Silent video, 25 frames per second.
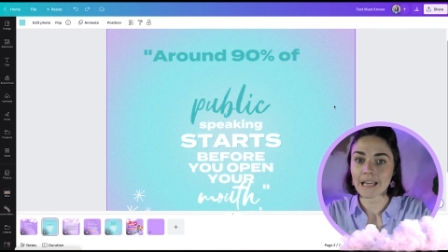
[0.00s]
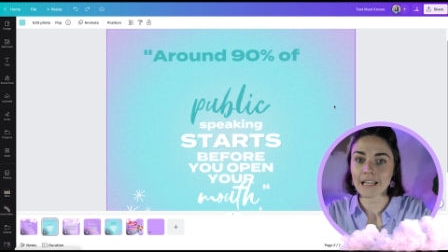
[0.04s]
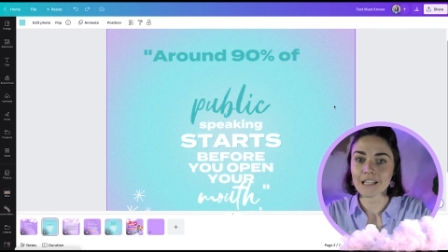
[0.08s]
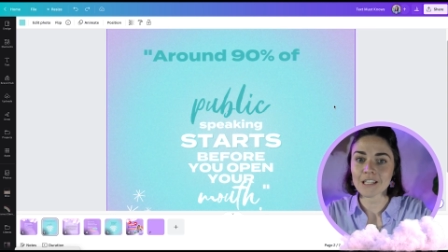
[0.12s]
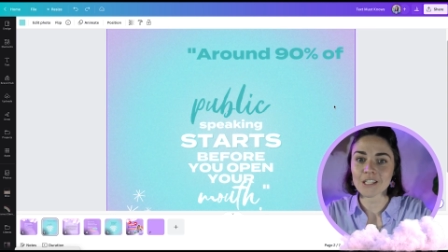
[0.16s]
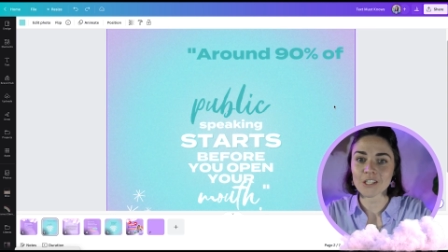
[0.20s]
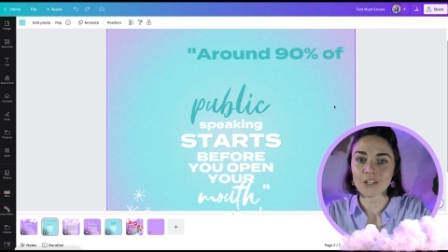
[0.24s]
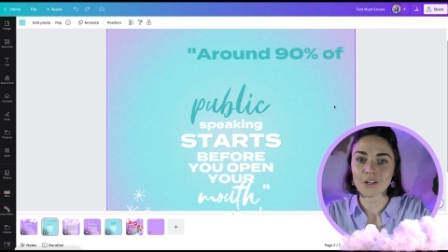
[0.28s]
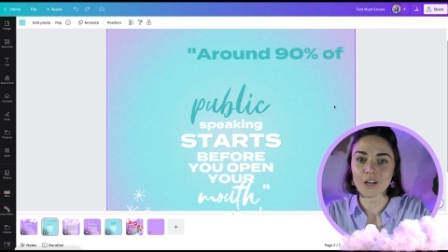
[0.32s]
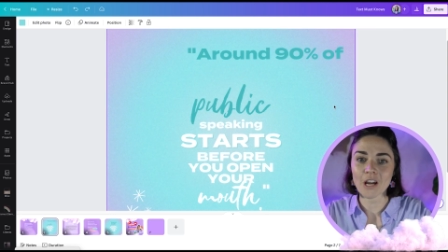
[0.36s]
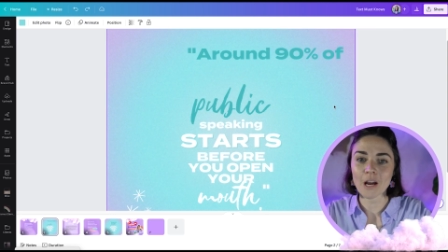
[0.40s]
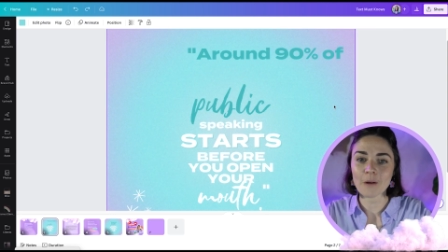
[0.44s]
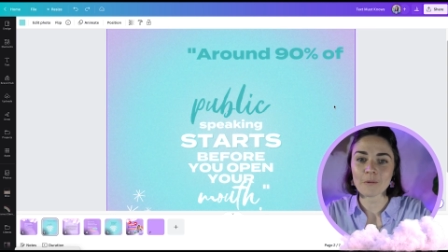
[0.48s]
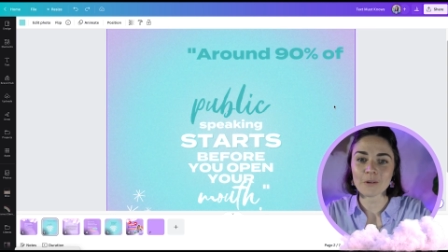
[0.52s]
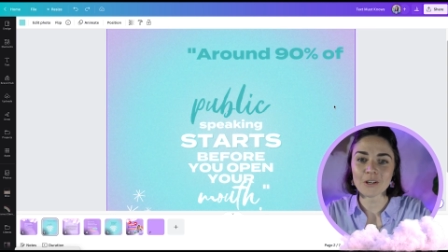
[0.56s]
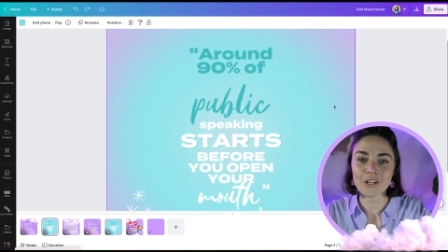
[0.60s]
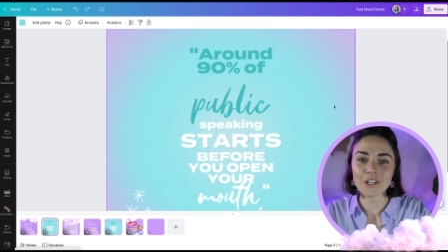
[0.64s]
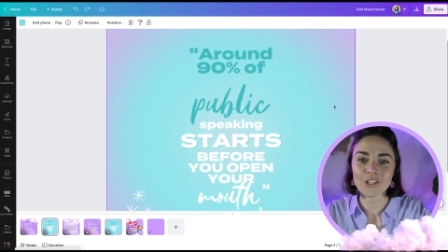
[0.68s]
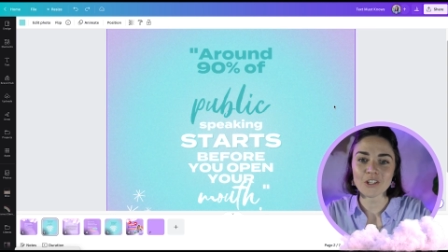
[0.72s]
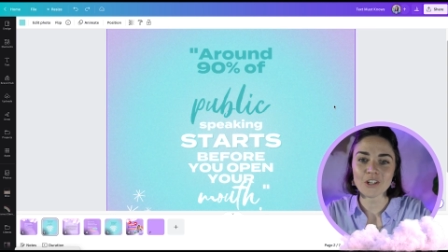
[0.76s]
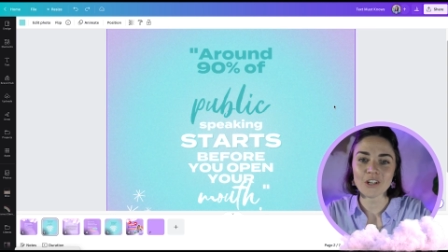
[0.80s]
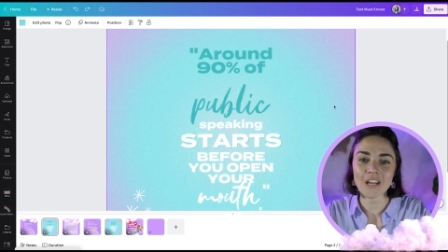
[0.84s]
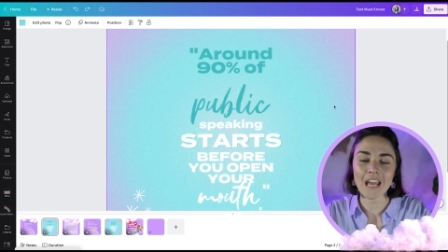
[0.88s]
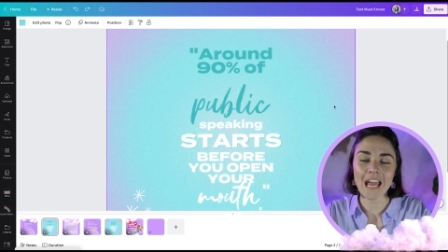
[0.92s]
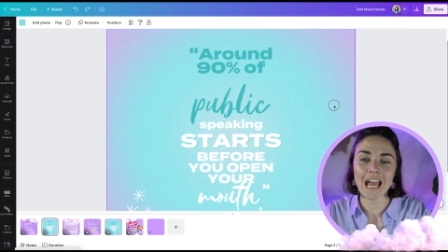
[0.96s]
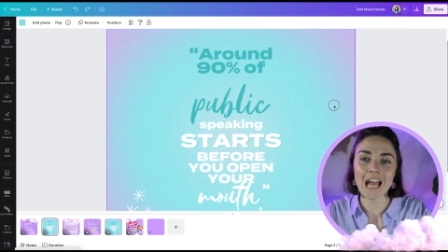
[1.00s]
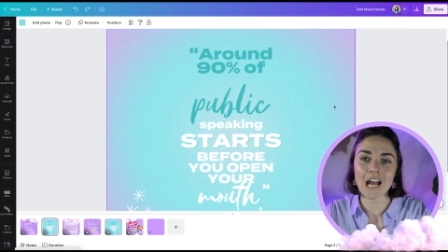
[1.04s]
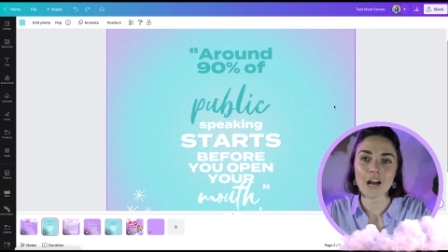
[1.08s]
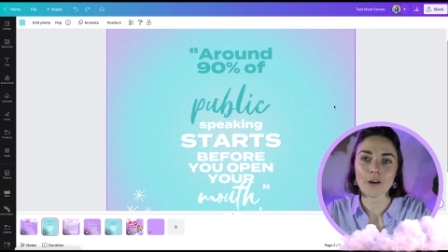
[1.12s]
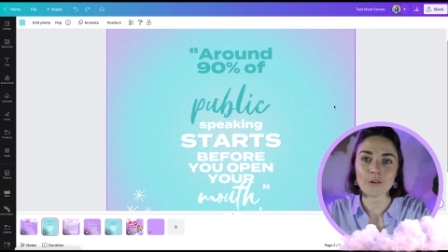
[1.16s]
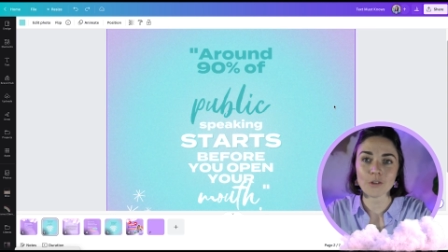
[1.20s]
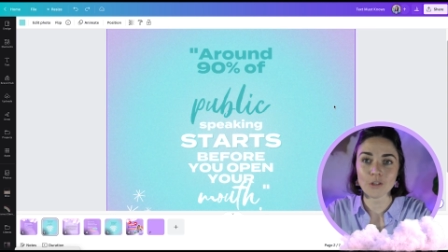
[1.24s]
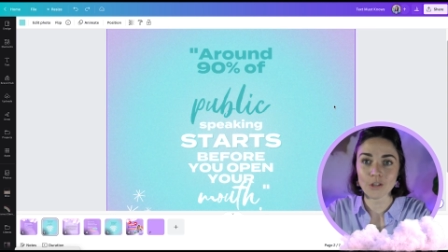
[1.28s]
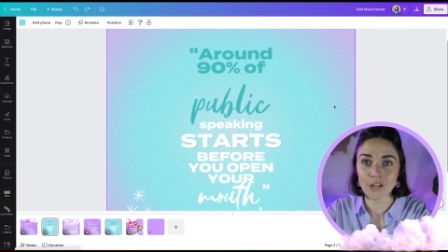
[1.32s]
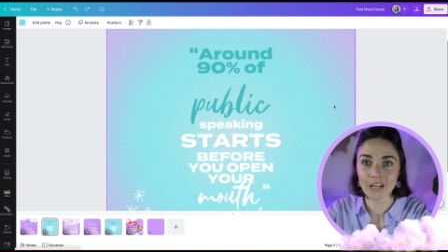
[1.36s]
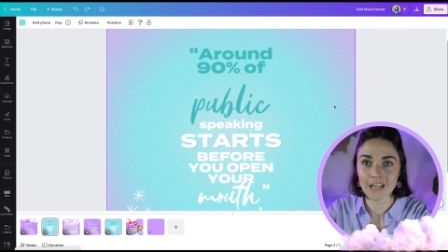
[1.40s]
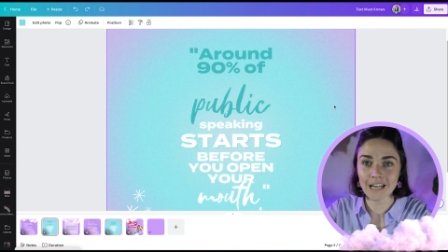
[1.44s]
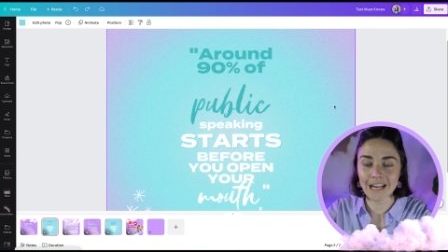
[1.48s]
And so I want to show you how
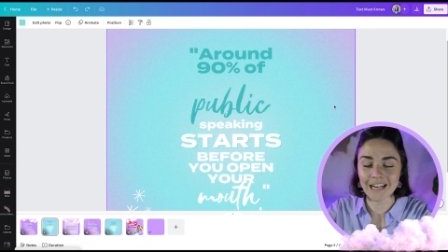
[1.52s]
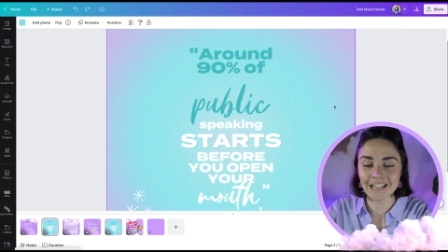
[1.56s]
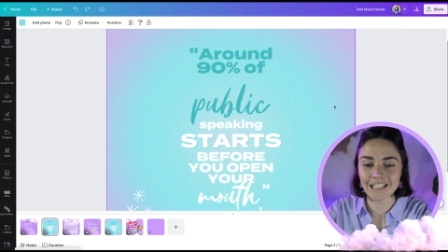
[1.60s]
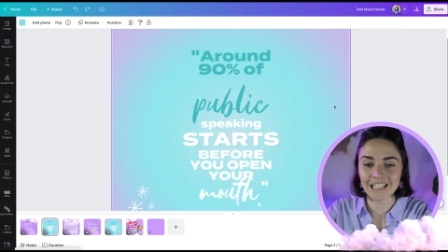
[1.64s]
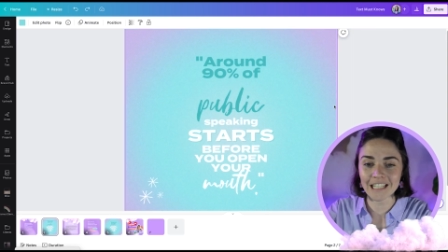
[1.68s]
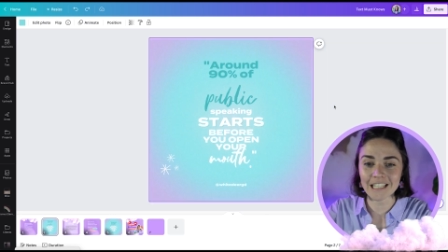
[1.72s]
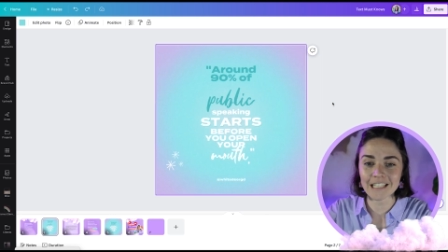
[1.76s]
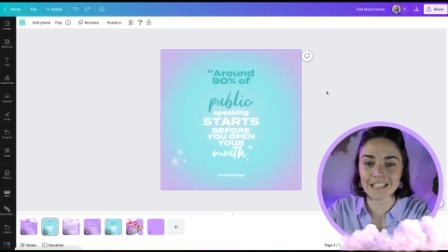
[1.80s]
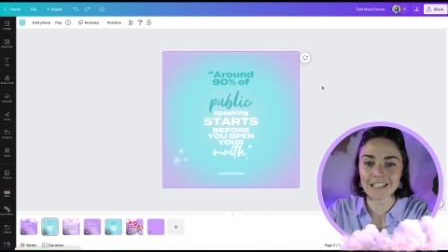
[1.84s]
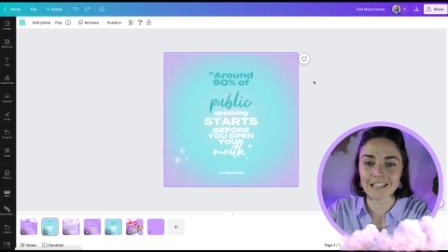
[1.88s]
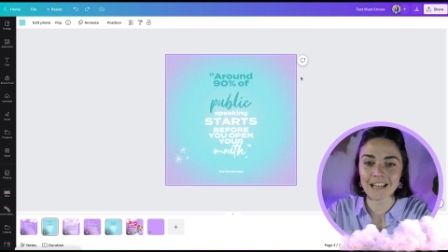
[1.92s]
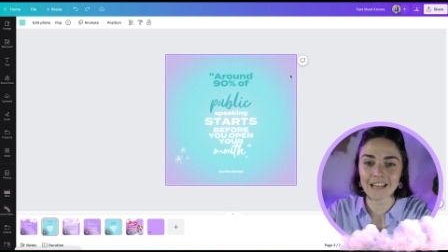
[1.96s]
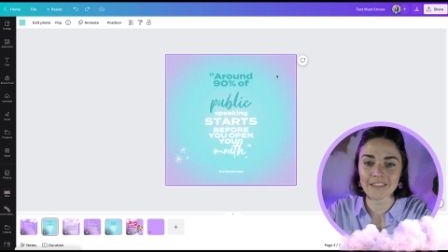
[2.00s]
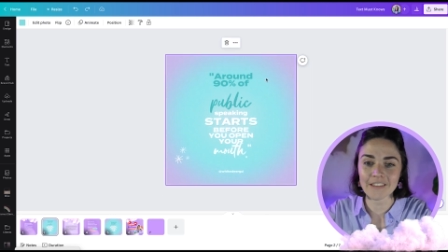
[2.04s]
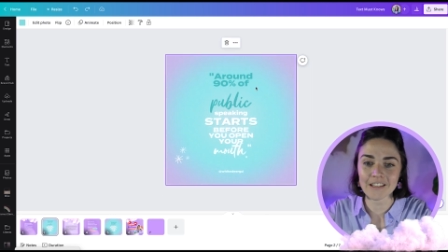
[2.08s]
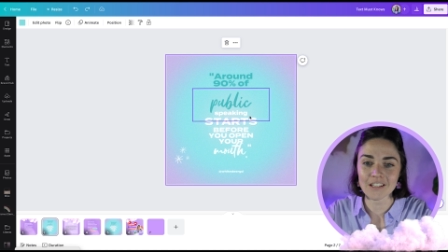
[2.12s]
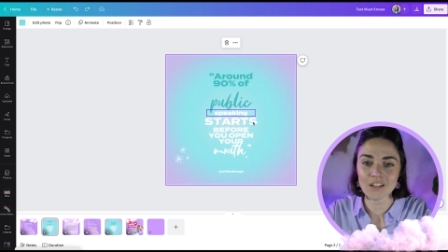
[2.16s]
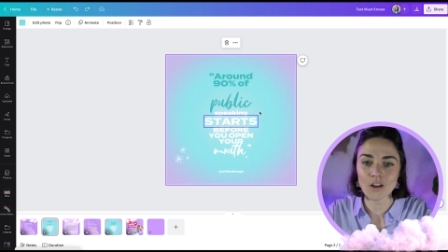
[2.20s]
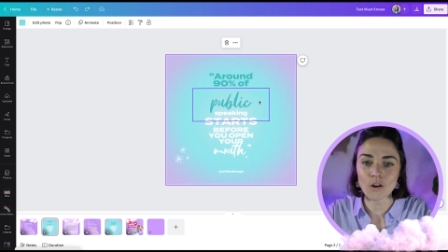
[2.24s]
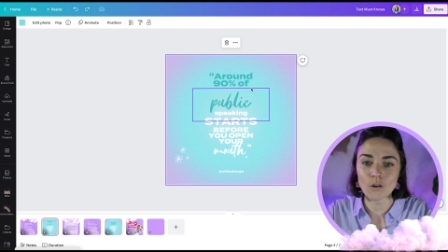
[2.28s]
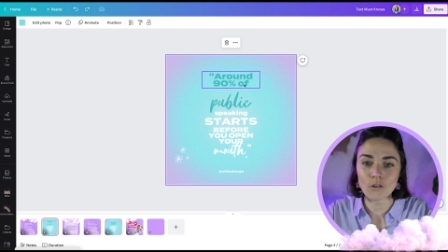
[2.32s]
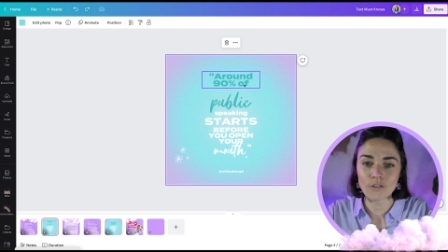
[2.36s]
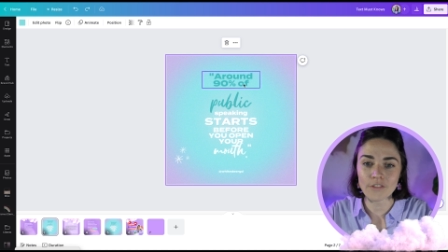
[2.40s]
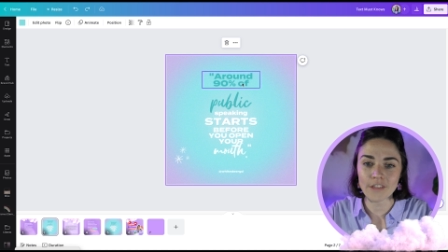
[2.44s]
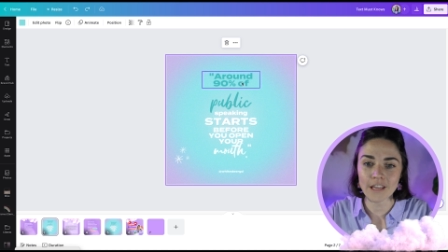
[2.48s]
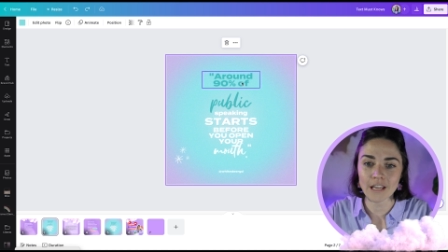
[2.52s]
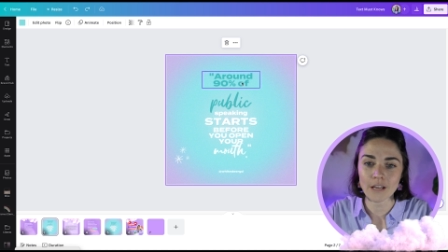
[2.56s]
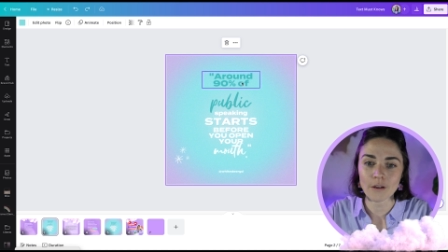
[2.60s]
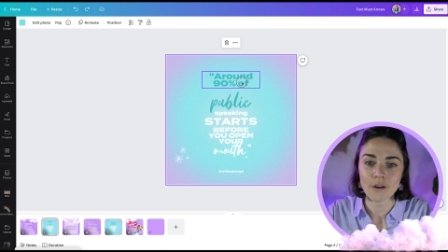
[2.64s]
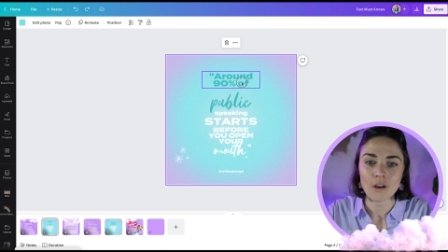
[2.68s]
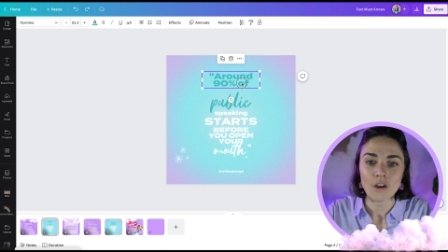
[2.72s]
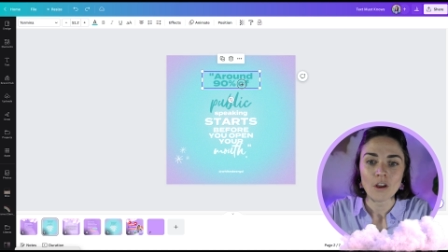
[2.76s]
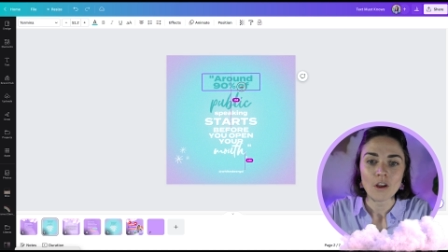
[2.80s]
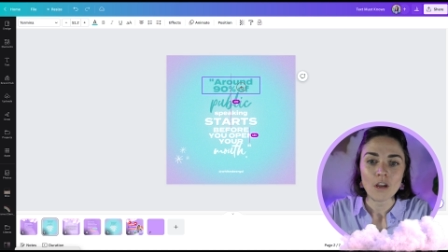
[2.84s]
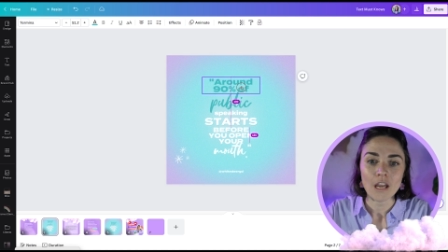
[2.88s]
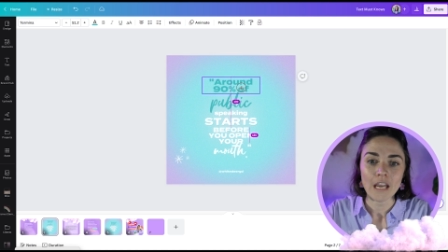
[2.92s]
you can actually design this whole thing